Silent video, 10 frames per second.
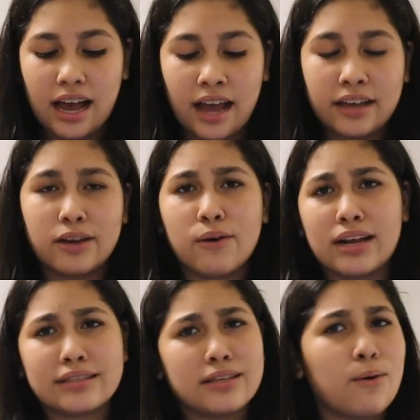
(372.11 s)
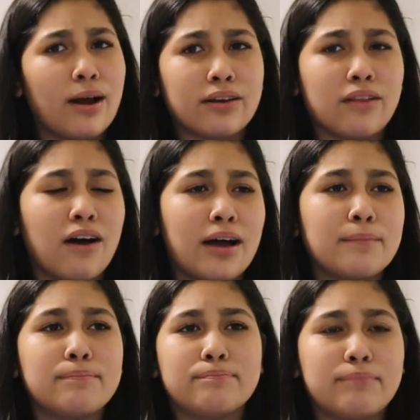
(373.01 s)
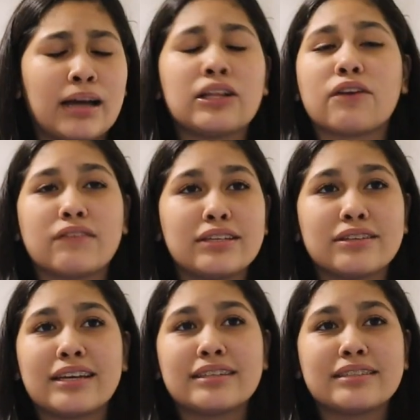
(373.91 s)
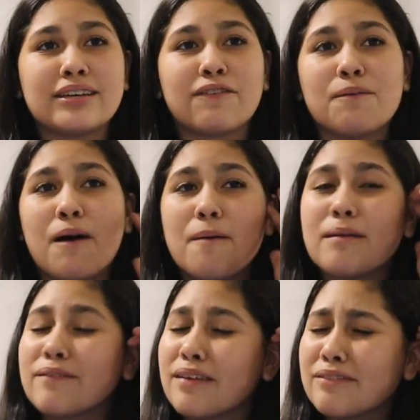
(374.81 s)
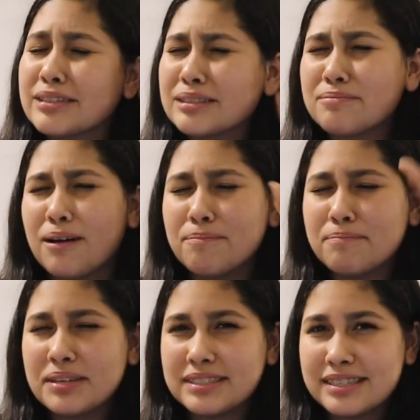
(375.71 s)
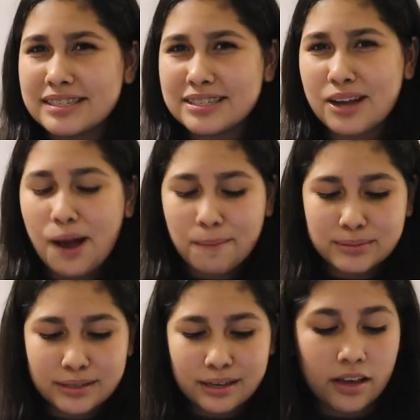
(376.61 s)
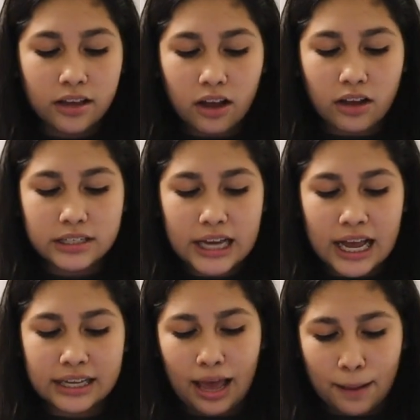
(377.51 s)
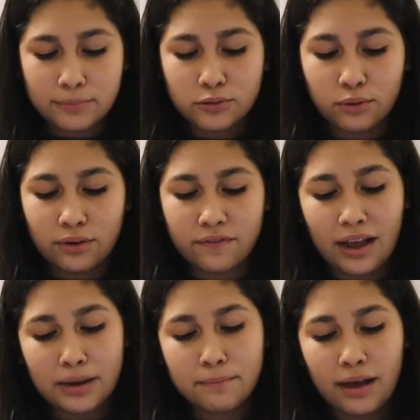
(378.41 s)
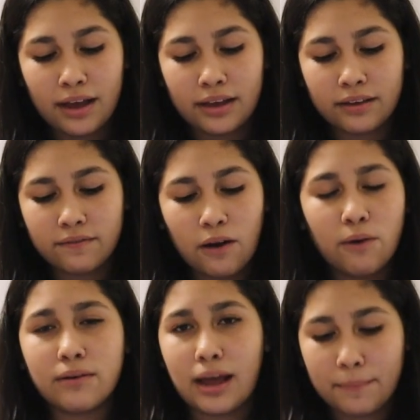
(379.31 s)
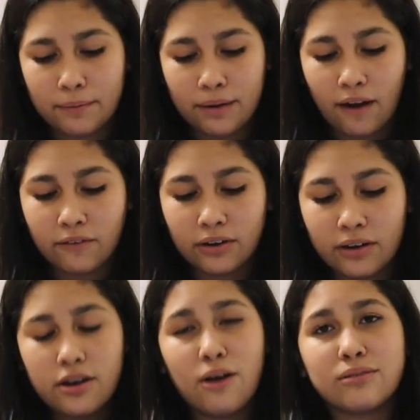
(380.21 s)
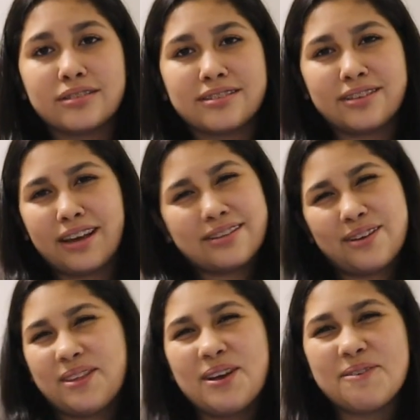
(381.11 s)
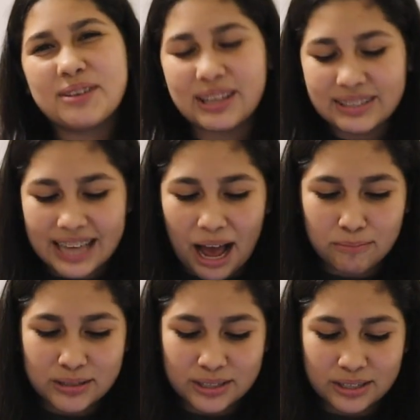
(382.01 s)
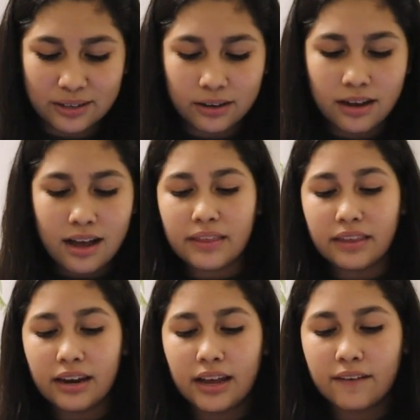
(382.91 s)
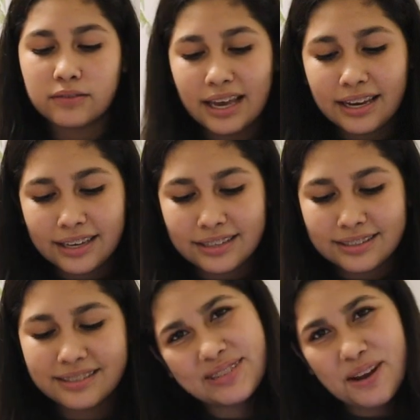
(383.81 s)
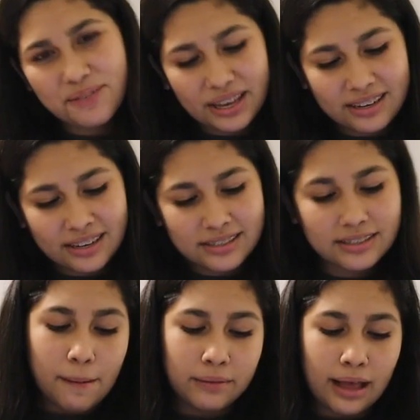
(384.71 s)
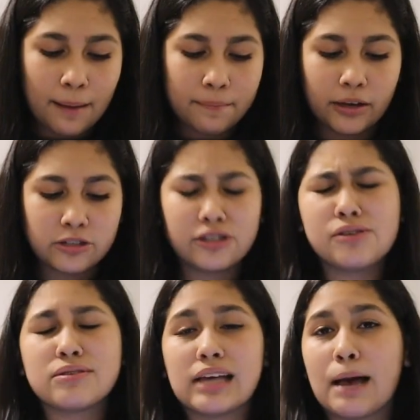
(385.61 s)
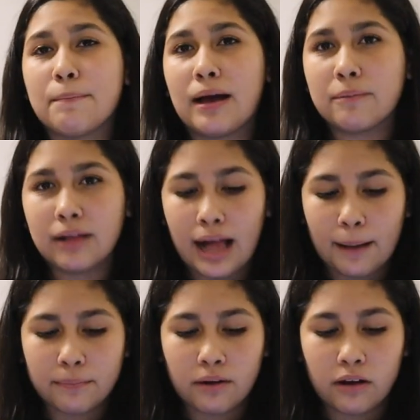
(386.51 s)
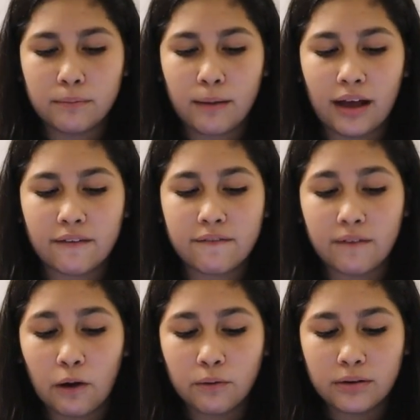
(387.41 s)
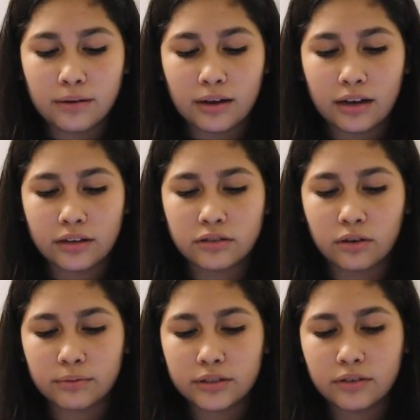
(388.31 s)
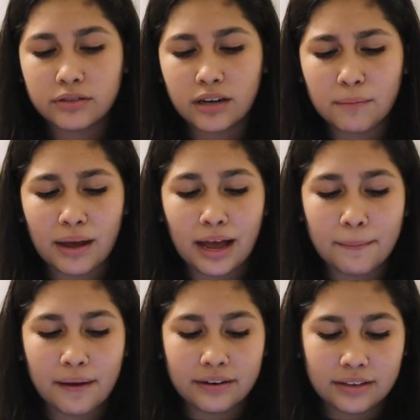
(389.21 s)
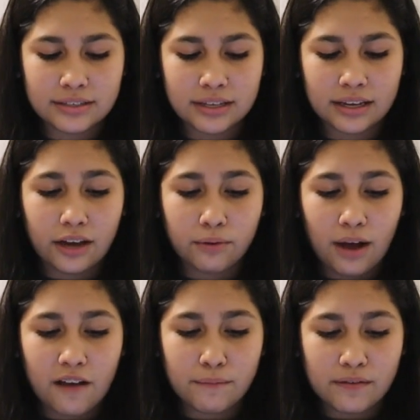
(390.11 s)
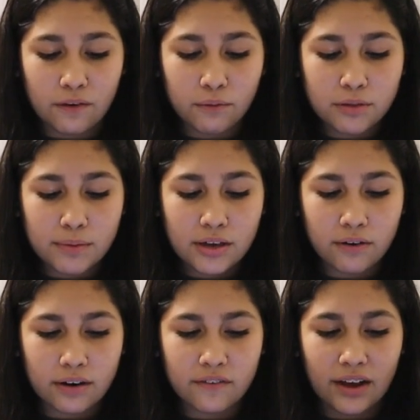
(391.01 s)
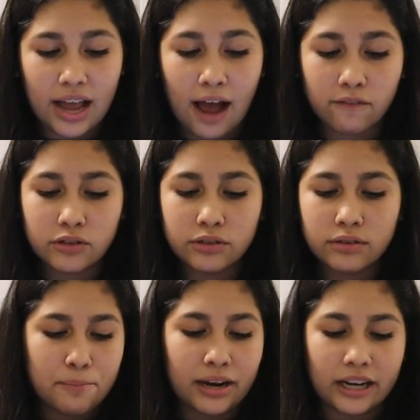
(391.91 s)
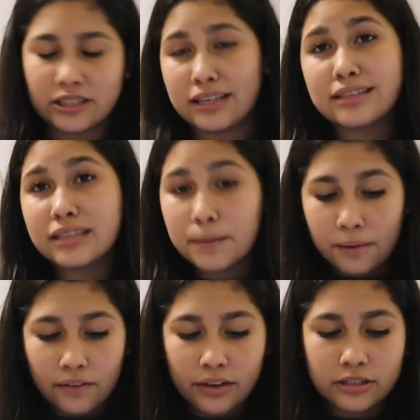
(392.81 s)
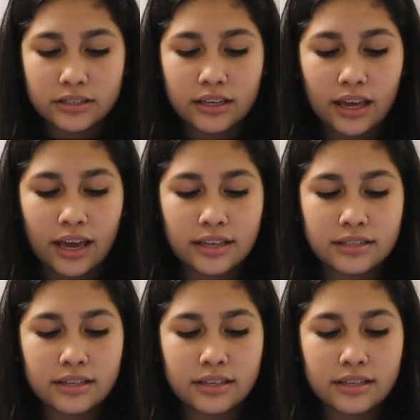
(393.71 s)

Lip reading: I go on Etsy quite a lot. I buy a lot of things on Etsy from all my favorite small business shops. Contacts, App Store, Find My, Phone, iPad, whatever. Notes, you guys all know what those apps do. And then I have Settings, you know what that does. Bible app, I usually use the iBible app on my phone. I don't really use it on my iPad unless like I don't have my phone with me, or if I have to, but I just like to keep it on there just in case.